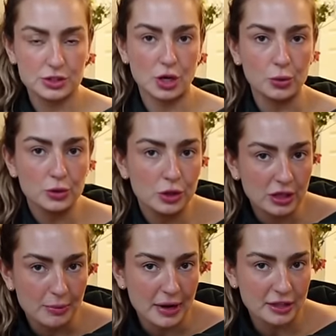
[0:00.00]
Don't
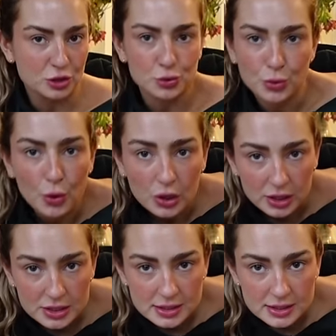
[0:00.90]
look at my
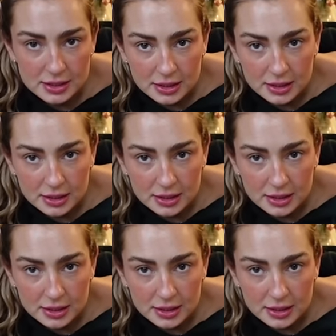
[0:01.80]
drawers.